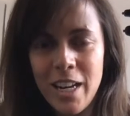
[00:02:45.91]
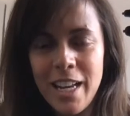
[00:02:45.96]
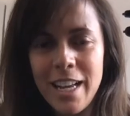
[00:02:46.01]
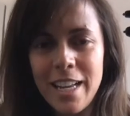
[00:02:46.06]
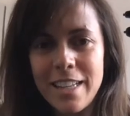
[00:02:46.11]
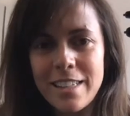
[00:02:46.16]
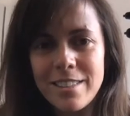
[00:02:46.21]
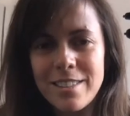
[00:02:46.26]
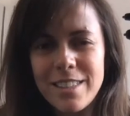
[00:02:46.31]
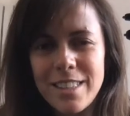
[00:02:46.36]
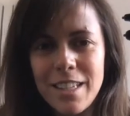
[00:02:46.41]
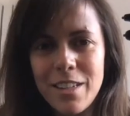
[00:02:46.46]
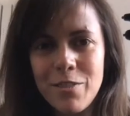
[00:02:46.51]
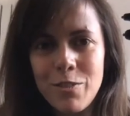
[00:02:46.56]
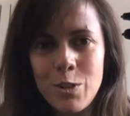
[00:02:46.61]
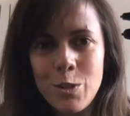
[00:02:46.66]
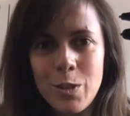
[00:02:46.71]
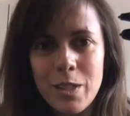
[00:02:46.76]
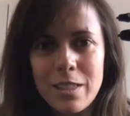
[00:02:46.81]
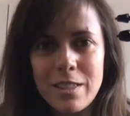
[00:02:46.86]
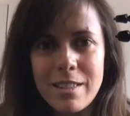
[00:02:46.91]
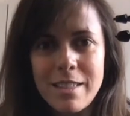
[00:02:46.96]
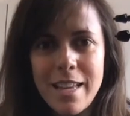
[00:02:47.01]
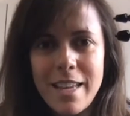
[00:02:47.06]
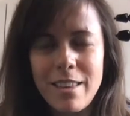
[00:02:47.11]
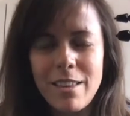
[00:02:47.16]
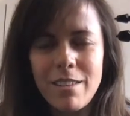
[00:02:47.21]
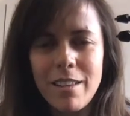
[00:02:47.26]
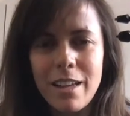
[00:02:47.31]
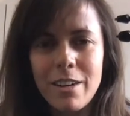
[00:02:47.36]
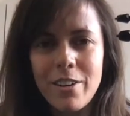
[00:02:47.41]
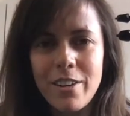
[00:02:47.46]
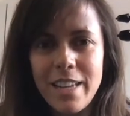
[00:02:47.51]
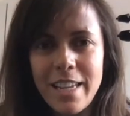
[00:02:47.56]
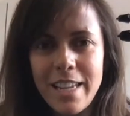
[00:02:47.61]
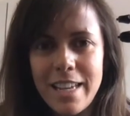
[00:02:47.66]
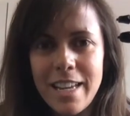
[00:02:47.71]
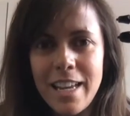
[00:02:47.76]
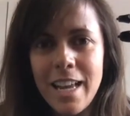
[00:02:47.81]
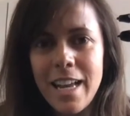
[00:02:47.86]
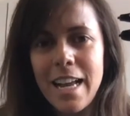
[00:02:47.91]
And see if you can say the letter E